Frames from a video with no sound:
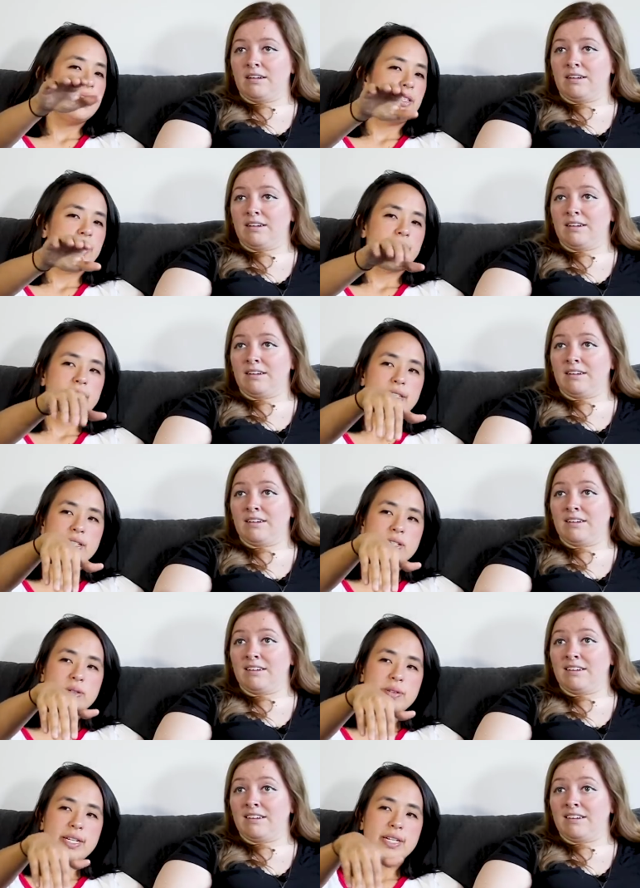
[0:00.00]
Speaker 1: And
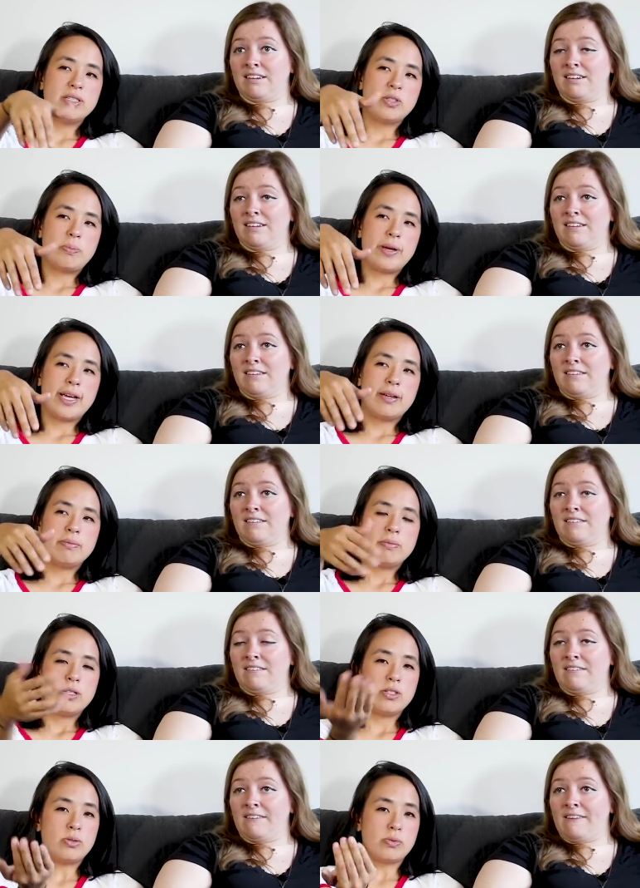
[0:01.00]
Korea and Japan,
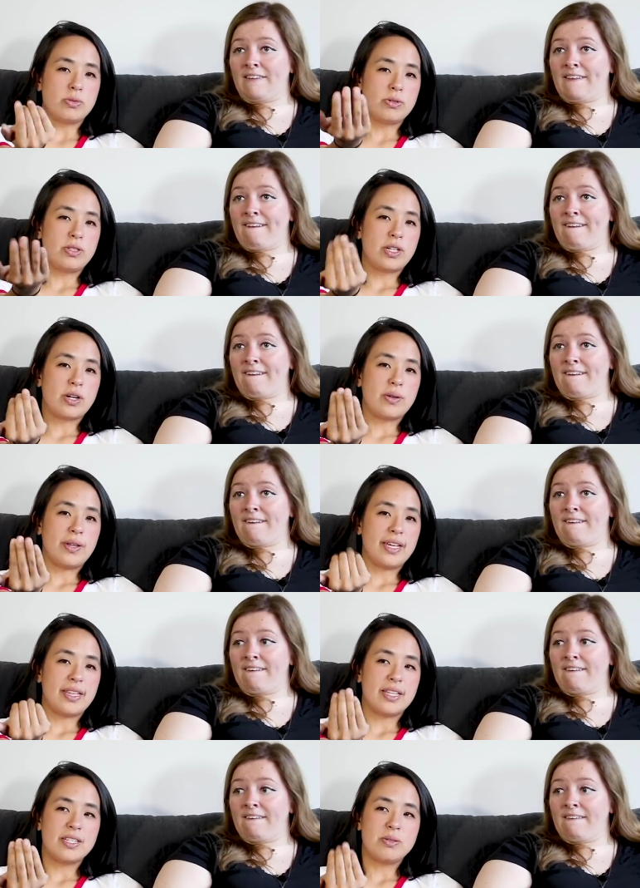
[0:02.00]
it's rude to go
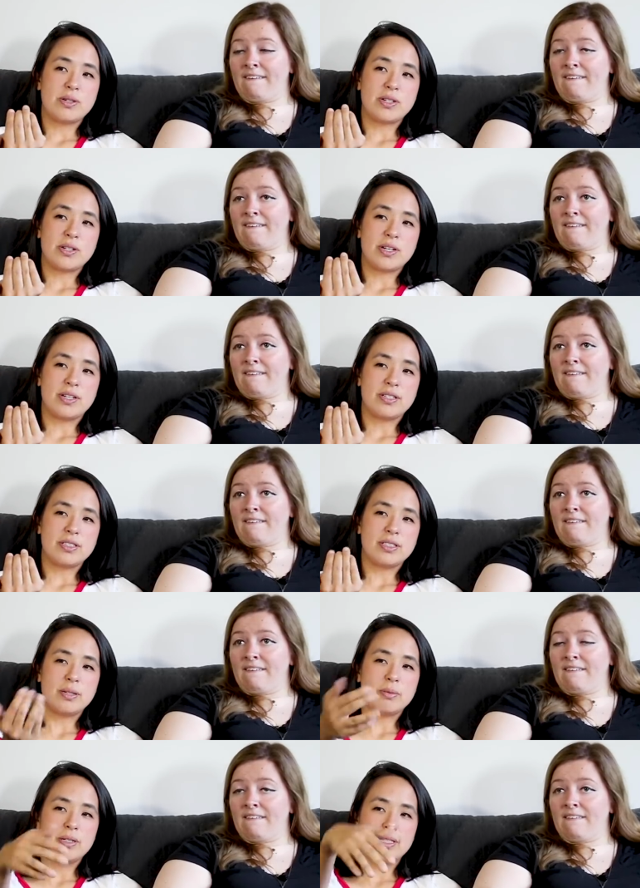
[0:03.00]
like this when you're calling
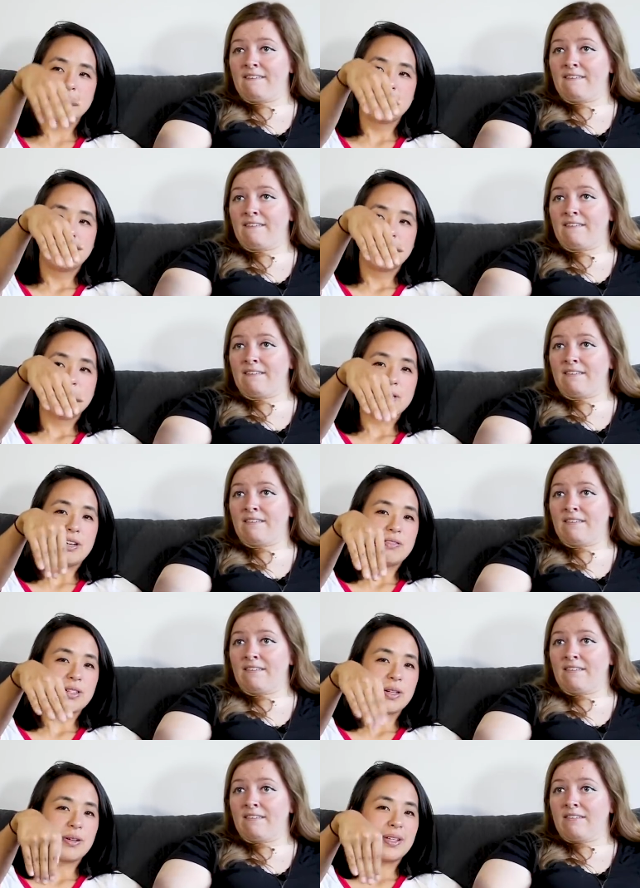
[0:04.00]
someone. You
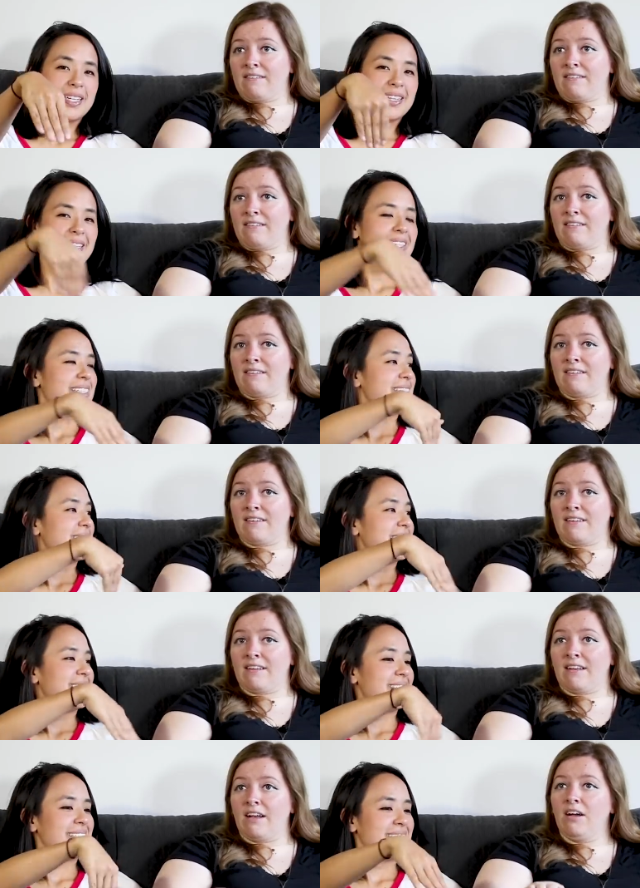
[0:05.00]
have to go like this.
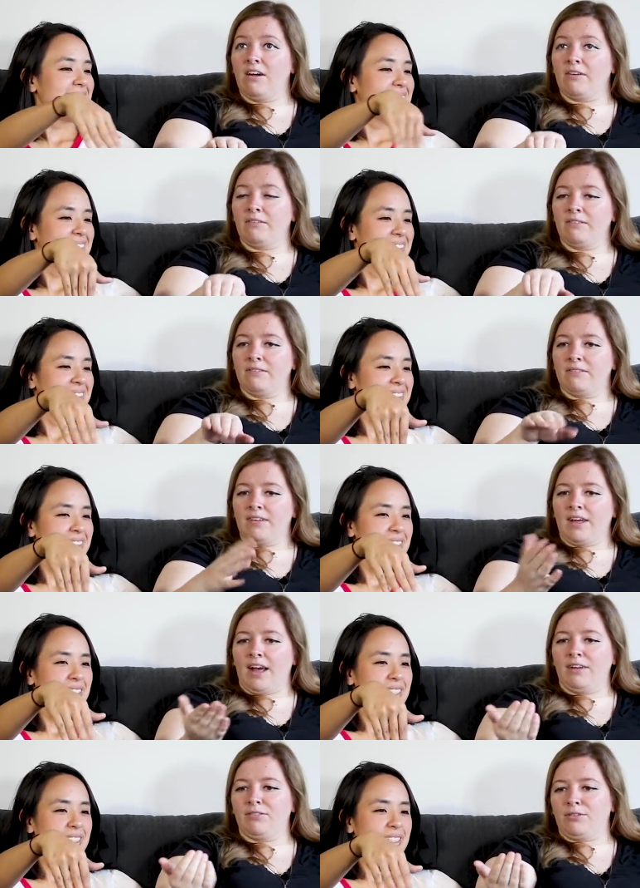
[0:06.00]
Speaker 2: Oh,
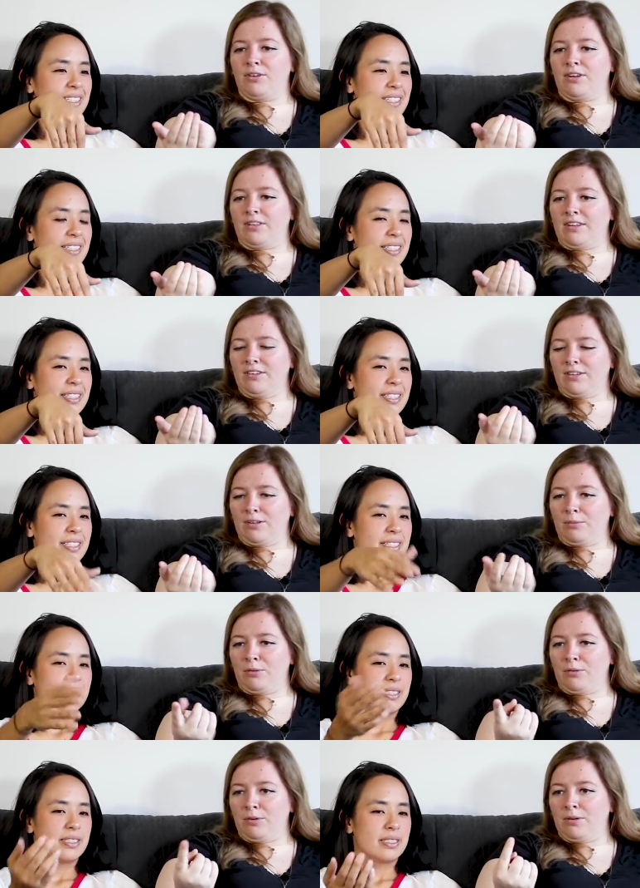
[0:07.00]
I've never done this
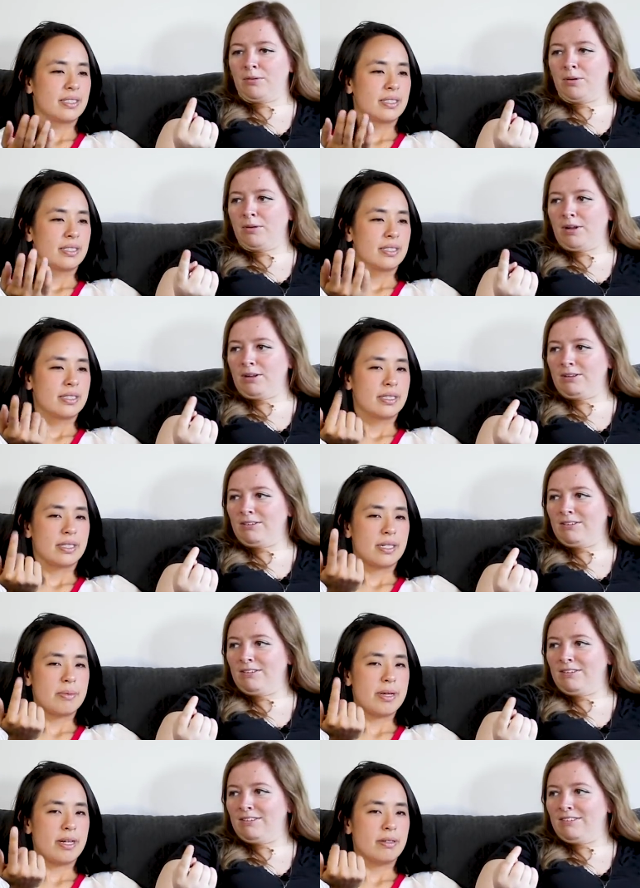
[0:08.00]
though before. What about? Uh,
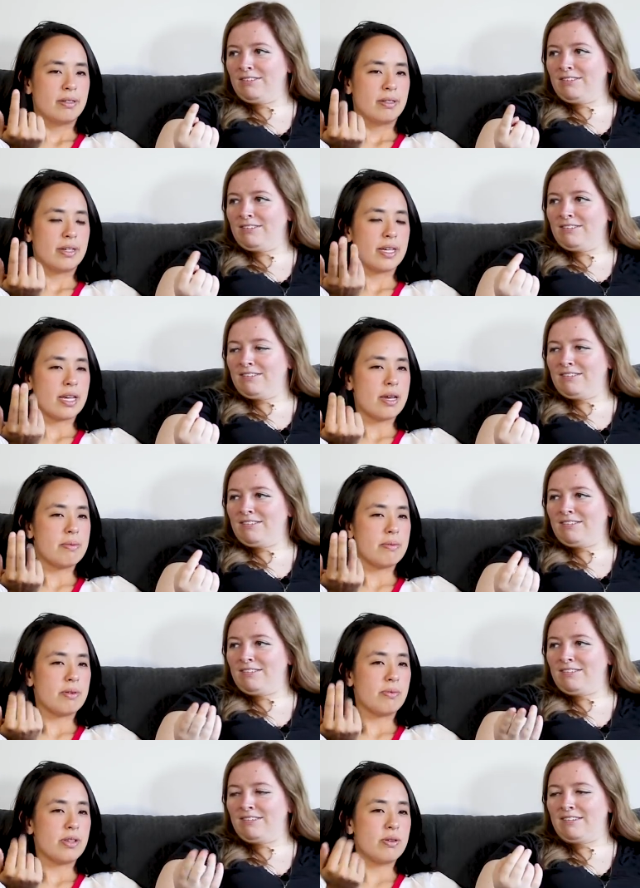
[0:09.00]
come here.
Speaker 1: Like
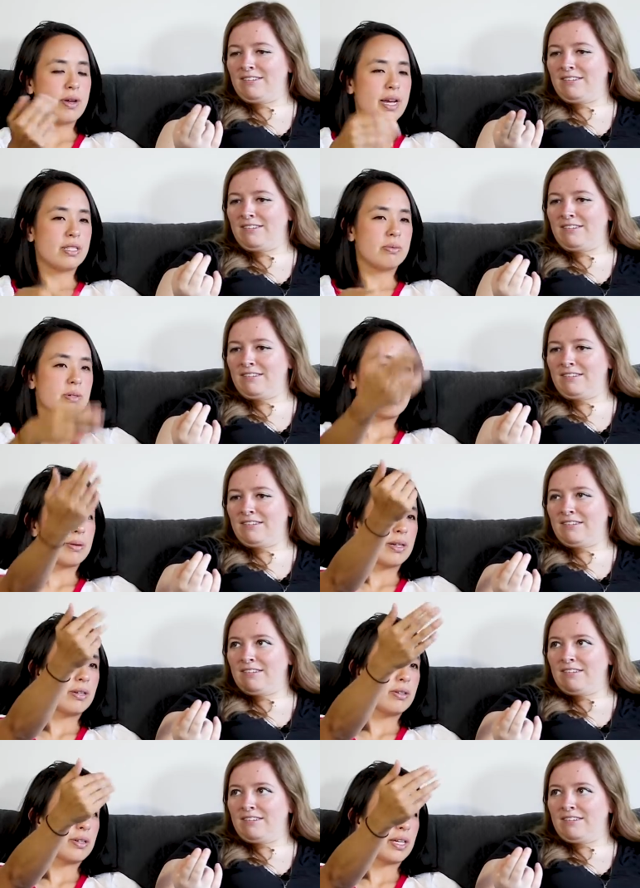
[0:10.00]
I, when you ask someone to come
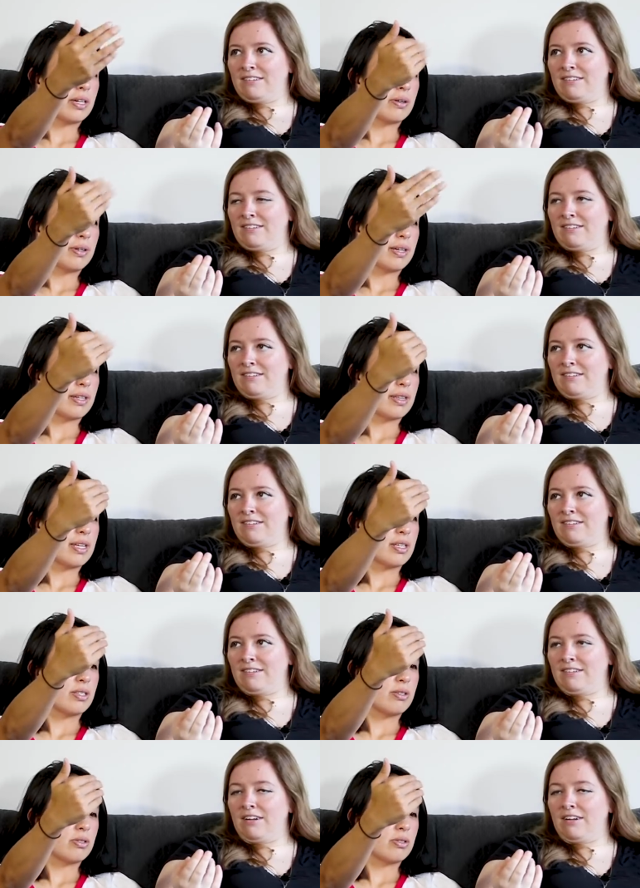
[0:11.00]
here, you like go like this